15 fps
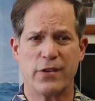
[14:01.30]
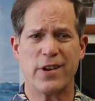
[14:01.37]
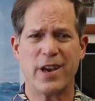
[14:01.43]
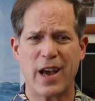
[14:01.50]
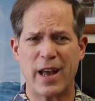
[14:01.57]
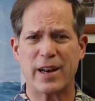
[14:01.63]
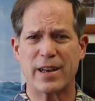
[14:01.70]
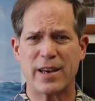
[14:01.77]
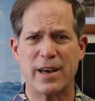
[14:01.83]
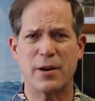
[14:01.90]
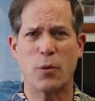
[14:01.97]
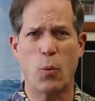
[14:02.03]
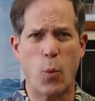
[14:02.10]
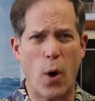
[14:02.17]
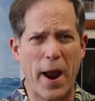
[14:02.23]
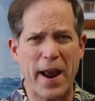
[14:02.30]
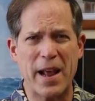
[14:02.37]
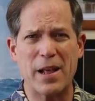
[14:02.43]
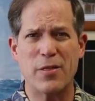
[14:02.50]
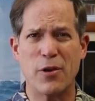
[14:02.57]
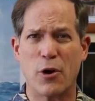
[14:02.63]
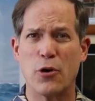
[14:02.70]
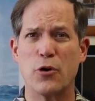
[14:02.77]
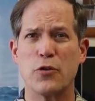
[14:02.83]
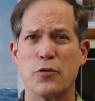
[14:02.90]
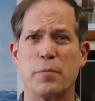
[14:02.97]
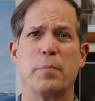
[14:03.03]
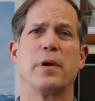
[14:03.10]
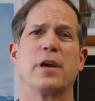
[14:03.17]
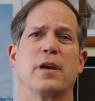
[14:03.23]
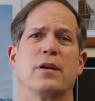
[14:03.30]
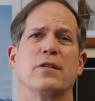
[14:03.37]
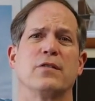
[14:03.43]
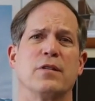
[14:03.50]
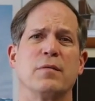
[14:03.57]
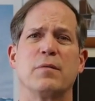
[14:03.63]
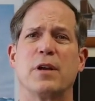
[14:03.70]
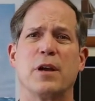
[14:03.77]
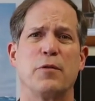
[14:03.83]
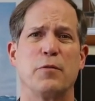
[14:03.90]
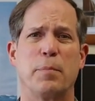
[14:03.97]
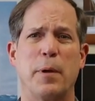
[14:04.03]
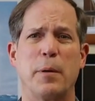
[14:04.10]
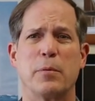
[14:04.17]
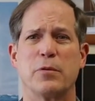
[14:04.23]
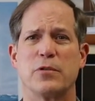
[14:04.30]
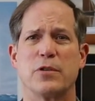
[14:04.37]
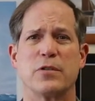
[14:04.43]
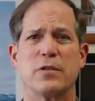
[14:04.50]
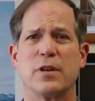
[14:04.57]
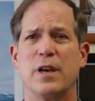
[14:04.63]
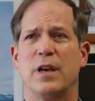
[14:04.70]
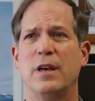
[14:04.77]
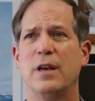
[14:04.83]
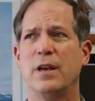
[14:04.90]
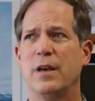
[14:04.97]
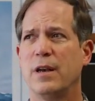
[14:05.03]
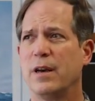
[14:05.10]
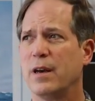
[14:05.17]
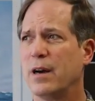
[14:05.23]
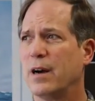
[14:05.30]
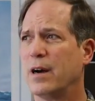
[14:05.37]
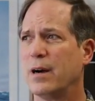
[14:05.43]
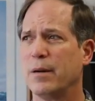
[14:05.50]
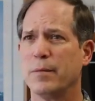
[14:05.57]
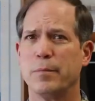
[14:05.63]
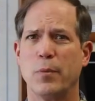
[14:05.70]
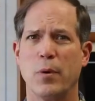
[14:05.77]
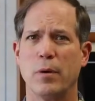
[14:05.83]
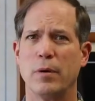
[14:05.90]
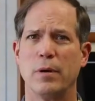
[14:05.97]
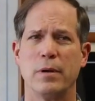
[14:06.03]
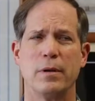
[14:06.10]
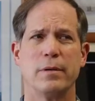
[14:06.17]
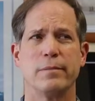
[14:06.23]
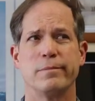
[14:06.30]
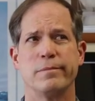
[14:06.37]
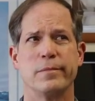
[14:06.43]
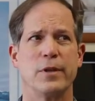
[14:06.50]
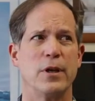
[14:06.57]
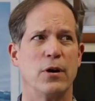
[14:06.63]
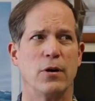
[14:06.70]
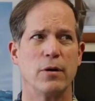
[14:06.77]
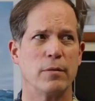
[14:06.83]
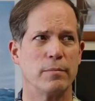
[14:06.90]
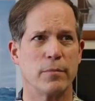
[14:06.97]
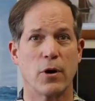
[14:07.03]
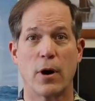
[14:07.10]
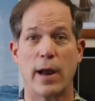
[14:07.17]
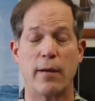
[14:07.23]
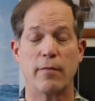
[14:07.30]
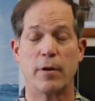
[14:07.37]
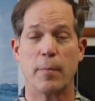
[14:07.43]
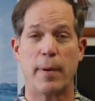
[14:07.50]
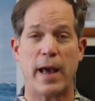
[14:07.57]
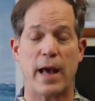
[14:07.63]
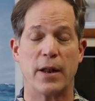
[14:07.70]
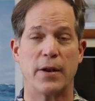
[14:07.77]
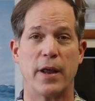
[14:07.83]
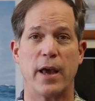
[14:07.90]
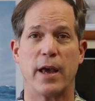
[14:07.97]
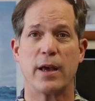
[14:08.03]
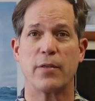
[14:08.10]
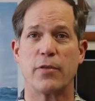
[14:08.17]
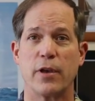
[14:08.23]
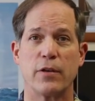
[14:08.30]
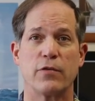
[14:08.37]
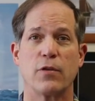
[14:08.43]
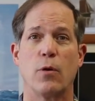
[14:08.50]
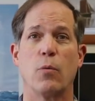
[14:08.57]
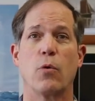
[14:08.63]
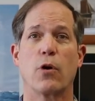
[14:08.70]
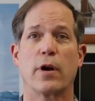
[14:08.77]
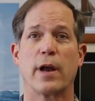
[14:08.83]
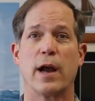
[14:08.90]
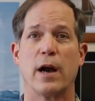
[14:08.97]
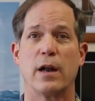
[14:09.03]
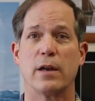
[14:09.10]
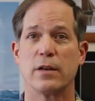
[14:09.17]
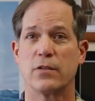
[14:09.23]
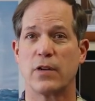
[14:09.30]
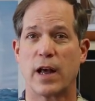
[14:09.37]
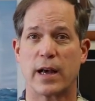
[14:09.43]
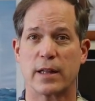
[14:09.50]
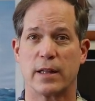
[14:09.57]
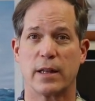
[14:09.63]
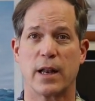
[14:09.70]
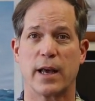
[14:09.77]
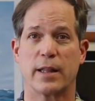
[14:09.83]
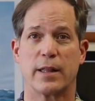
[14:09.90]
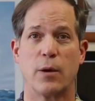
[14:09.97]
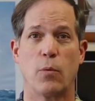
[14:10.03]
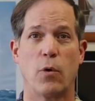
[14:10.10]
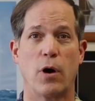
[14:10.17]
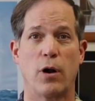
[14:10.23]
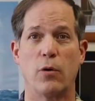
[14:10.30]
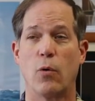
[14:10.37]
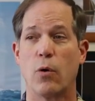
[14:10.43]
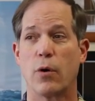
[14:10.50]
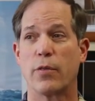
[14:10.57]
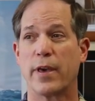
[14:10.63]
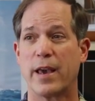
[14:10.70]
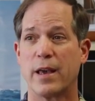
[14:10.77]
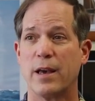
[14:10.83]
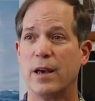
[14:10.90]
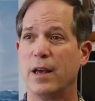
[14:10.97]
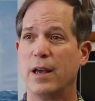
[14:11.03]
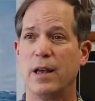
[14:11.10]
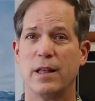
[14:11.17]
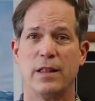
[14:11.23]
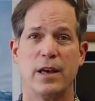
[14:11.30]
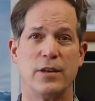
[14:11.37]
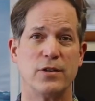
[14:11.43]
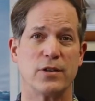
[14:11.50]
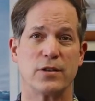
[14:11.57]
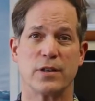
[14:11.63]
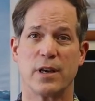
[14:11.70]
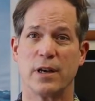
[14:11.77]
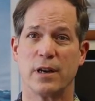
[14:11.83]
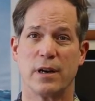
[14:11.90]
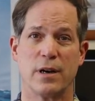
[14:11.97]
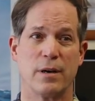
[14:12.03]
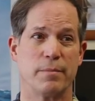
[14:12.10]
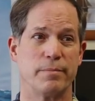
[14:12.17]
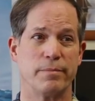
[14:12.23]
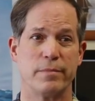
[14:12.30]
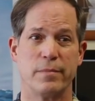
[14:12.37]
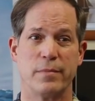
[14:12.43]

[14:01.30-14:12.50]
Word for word: And you got to kind of weigh those because sometimes people just uh, you know are having a bad day. Things don't work out exactly like they want, or they they just get a